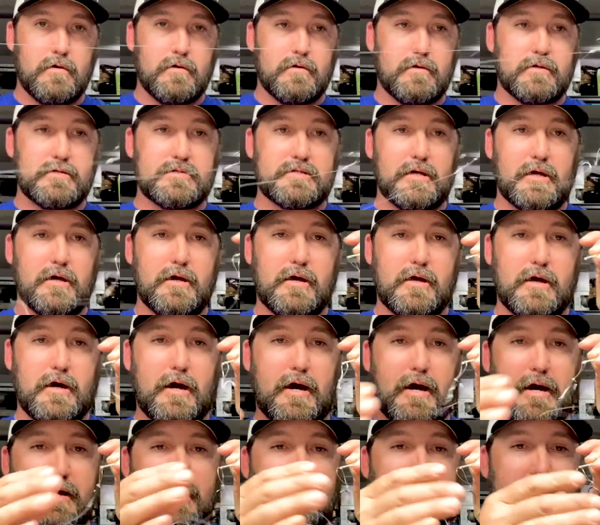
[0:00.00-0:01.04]
They say
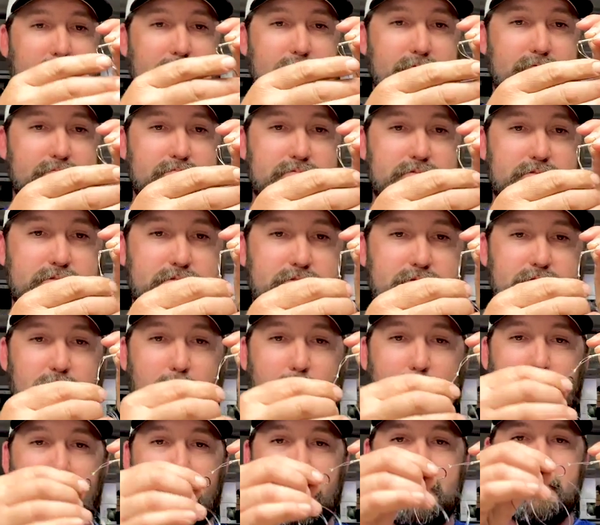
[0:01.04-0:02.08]
I
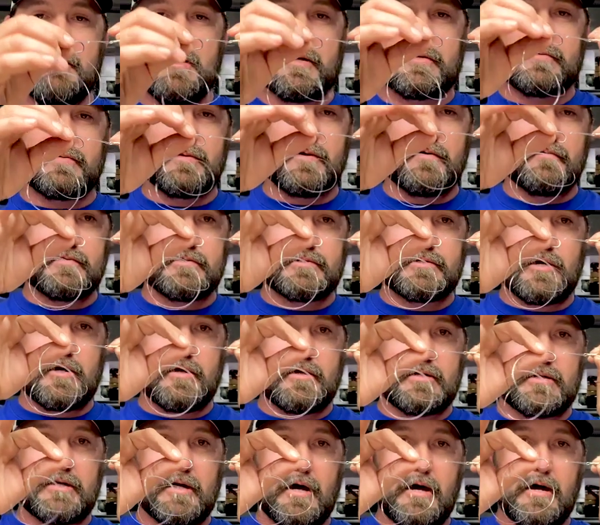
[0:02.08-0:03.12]
don't want to mess with even
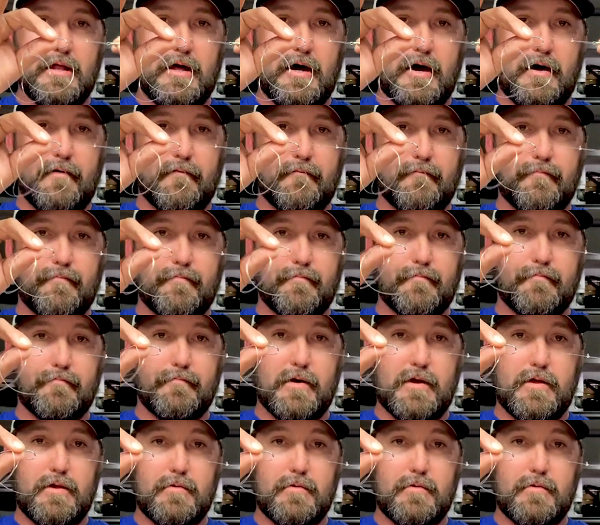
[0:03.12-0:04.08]
trying to tie that, but